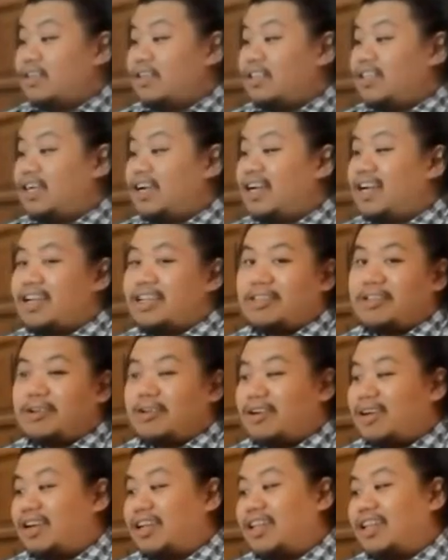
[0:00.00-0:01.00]
Janet
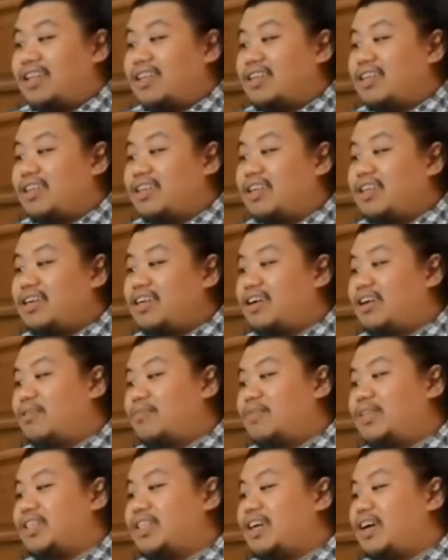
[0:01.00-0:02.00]
Toral,
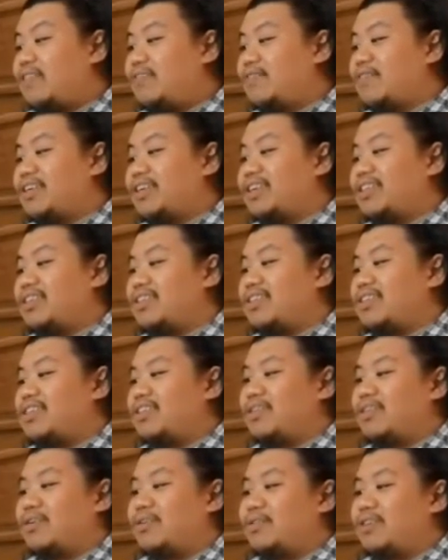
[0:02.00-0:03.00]
e-commerce advocate
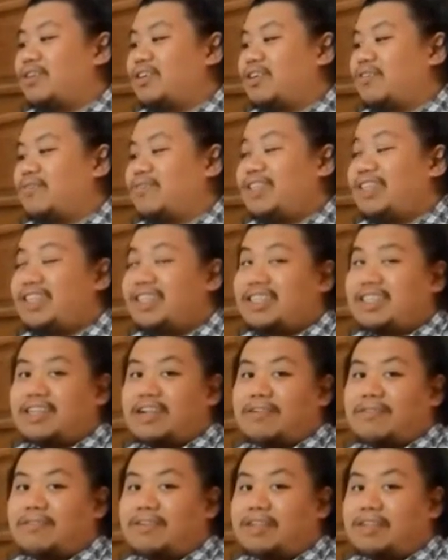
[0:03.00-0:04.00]
and owner of
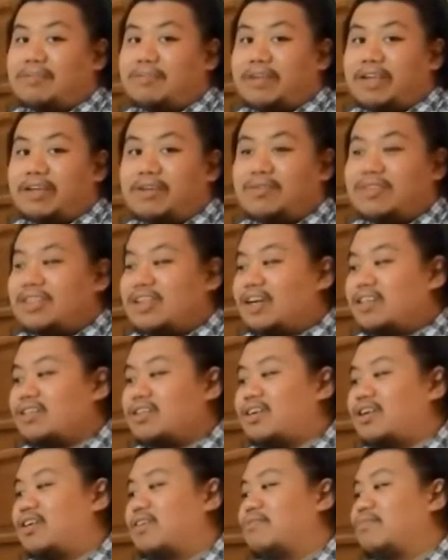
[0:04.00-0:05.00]

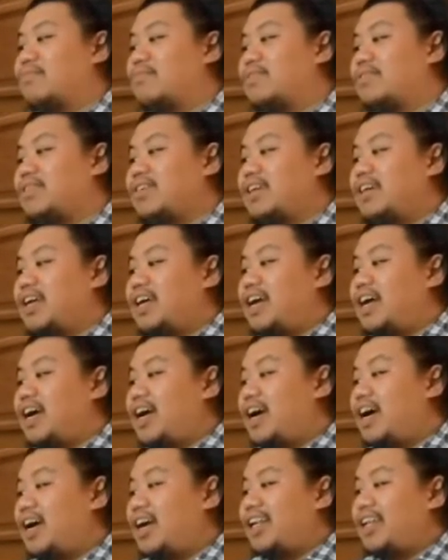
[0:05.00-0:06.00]

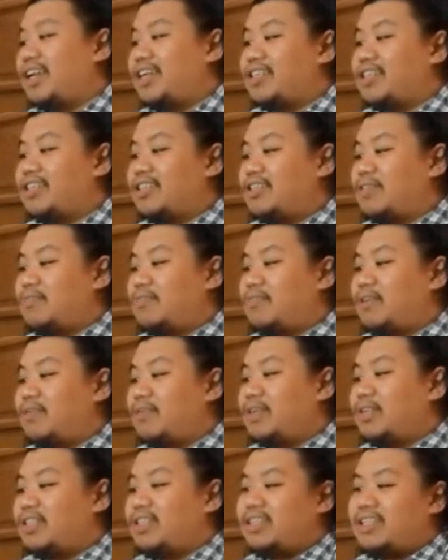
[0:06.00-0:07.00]
digitalfilipino.com, highlights the
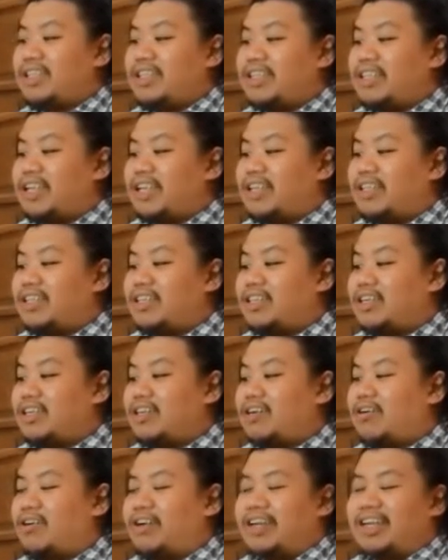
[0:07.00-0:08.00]
prominent details,
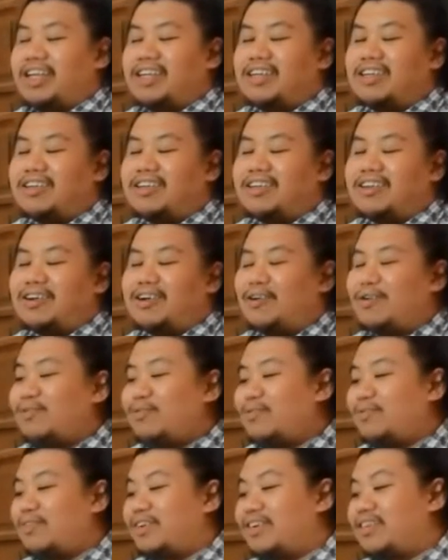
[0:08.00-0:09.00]
or in her
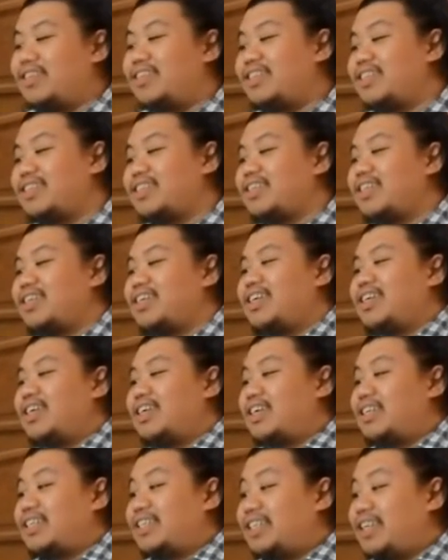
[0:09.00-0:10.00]
own words,
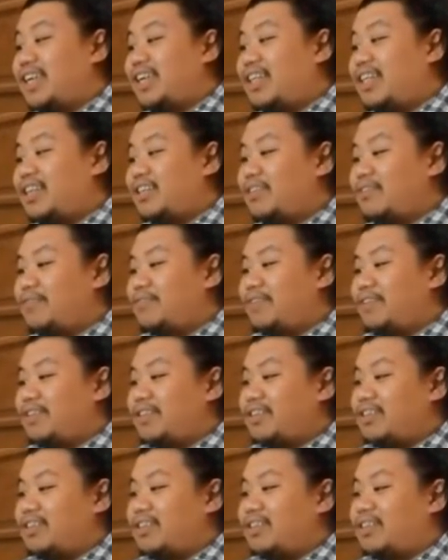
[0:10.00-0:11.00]
salient
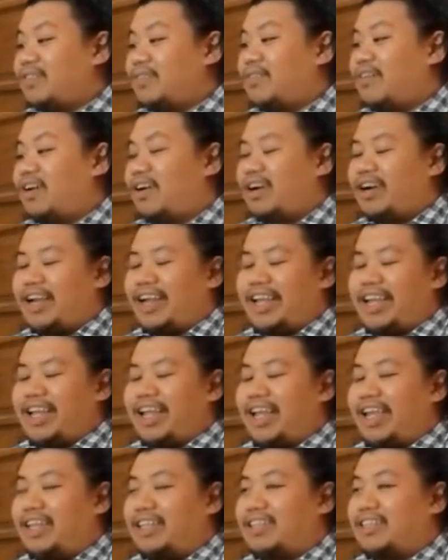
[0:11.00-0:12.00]
features of RA
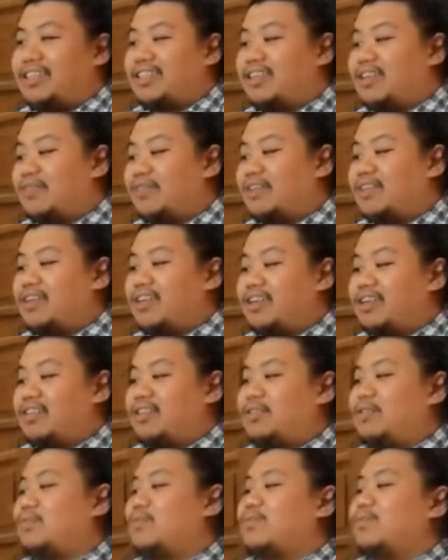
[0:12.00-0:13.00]

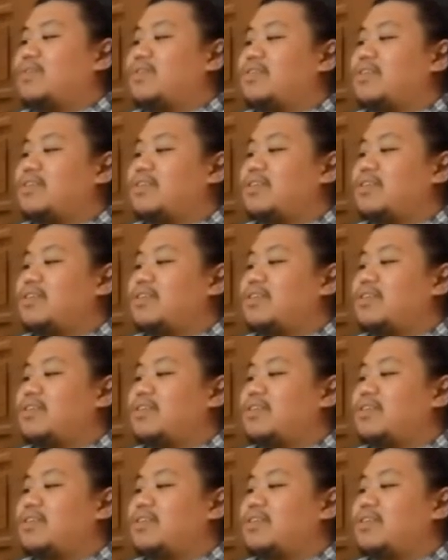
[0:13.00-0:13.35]
8792.